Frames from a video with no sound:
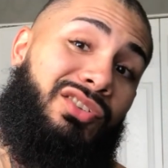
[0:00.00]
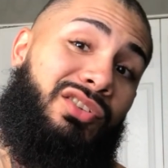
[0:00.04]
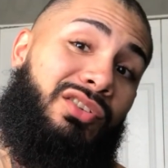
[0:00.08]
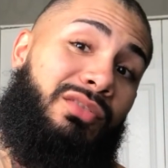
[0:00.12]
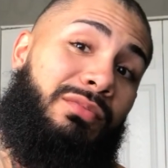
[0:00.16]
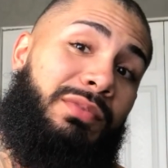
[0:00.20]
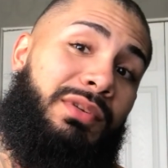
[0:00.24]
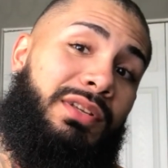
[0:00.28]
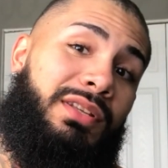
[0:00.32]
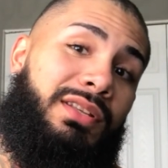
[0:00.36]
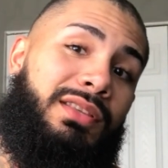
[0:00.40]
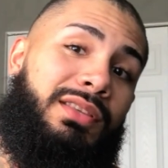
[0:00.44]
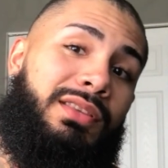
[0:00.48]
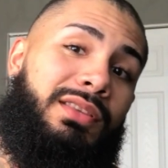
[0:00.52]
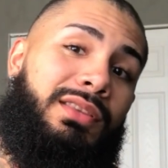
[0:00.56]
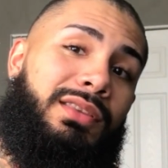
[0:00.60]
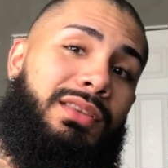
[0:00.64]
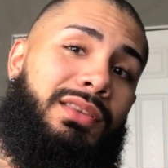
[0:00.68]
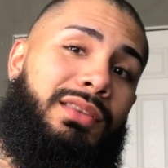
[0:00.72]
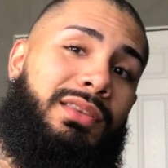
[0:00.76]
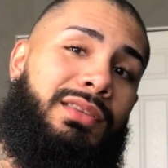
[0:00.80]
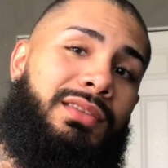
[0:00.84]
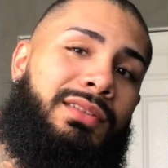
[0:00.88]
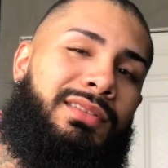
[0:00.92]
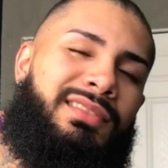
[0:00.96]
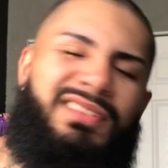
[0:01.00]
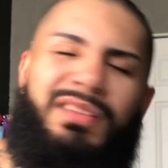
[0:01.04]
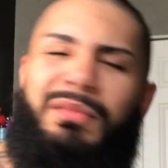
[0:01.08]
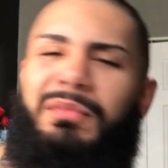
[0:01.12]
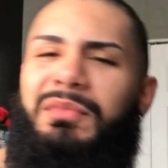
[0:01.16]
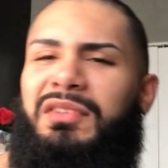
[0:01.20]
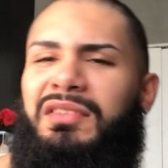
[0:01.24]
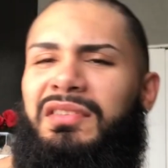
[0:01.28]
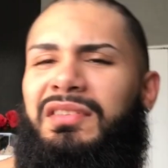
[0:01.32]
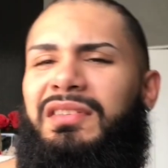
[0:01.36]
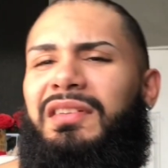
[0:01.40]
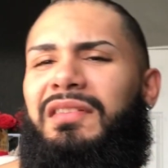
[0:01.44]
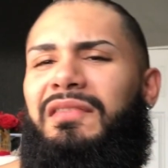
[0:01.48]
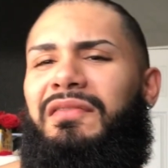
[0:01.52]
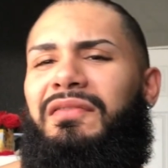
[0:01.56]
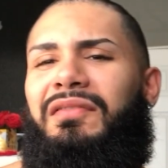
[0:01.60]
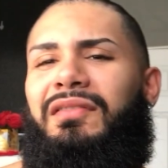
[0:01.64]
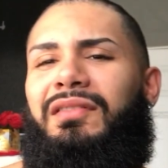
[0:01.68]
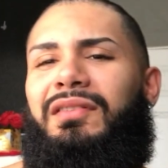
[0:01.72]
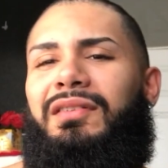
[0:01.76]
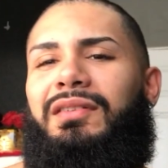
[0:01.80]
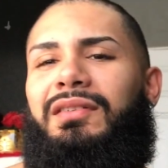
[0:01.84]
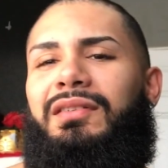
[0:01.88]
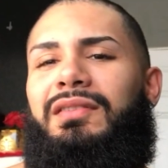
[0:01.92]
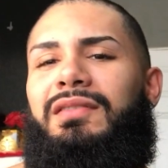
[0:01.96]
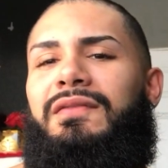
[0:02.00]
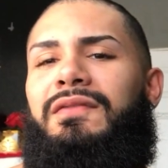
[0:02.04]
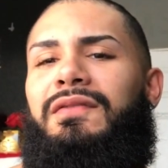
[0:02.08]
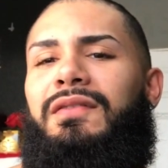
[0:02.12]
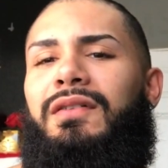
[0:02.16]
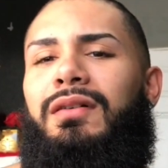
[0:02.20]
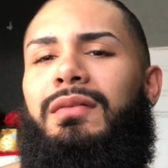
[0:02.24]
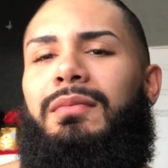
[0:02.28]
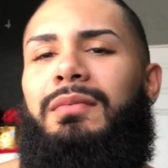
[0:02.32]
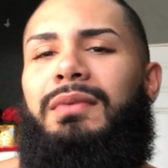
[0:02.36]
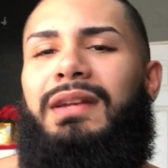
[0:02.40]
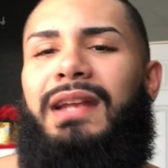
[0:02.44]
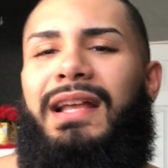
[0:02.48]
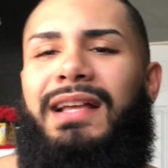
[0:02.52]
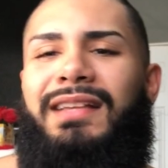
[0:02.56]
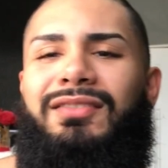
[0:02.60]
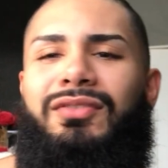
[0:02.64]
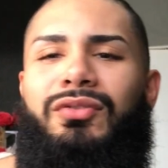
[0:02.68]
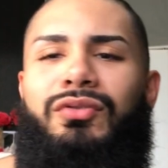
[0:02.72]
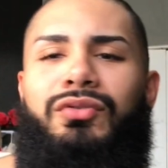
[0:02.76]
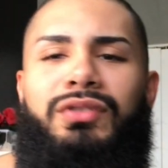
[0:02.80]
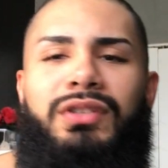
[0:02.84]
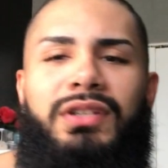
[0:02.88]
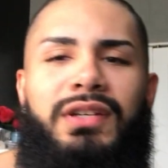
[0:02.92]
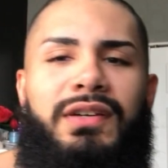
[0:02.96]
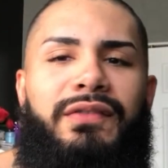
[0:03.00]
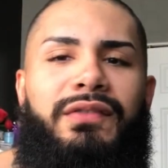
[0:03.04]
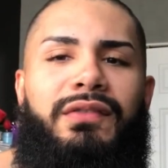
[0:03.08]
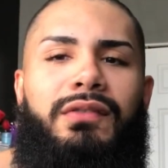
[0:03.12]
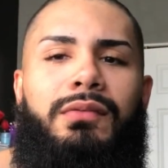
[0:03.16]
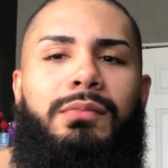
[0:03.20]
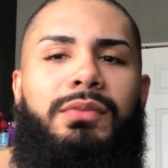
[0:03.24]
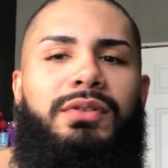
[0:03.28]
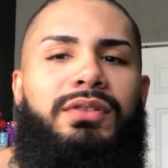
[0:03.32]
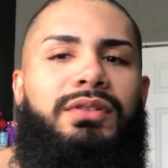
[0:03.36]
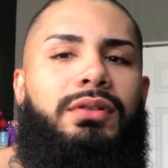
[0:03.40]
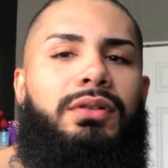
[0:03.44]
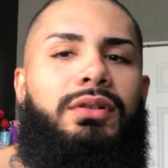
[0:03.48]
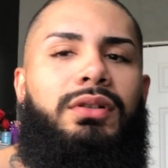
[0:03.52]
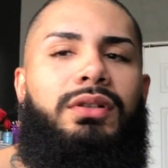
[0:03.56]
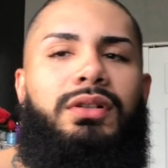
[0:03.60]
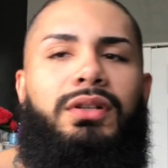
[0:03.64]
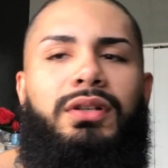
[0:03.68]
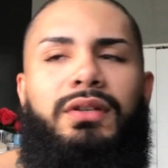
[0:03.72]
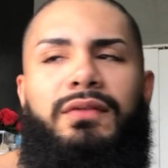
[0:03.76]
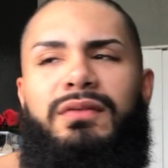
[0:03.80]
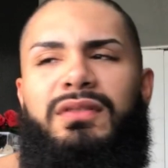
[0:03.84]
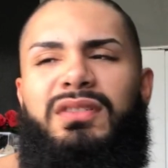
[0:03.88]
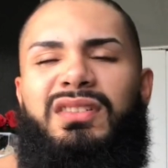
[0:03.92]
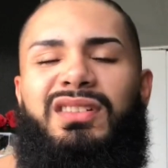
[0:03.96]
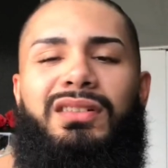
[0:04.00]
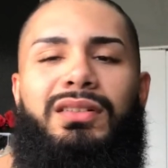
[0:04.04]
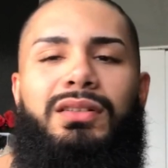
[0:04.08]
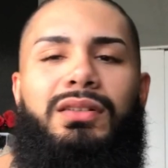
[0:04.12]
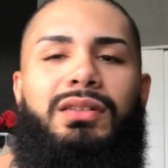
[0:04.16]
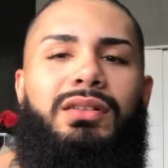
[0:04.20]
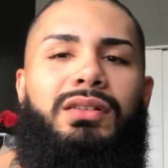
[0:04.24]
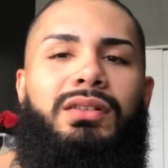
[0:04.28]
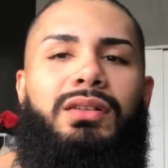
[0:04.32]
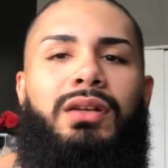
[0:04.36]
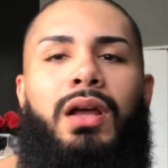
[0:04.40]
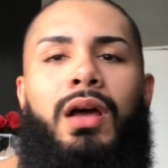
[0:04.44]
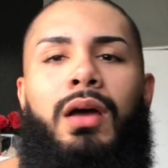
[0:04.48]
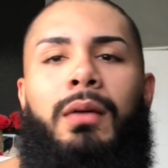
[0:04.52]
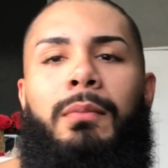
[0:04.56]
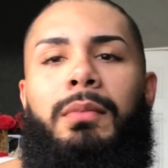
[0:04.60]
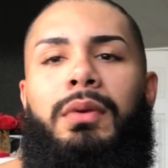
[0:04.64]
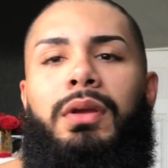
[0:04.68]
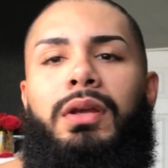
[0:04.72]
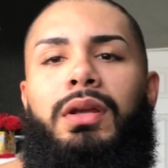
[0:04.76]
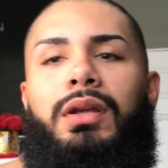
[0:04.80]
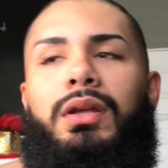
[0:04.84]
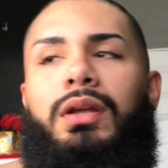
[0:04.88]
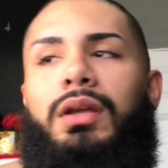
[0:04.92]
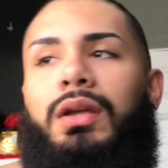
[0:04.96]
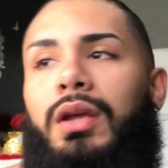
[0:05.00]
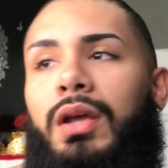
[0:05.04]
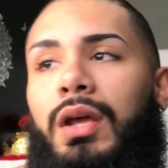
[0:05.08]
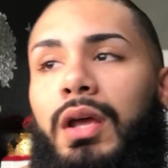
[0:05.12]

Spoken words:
is going to be something different. You feel me? Not so different, but something different. You know what I mean?